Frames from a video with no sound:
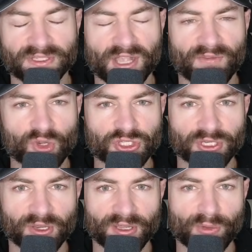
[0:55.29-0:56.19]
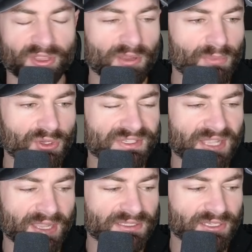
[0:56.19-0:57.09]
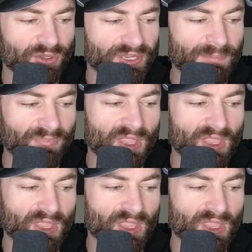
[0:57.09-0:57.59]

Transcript: software engineering with a computer science degree,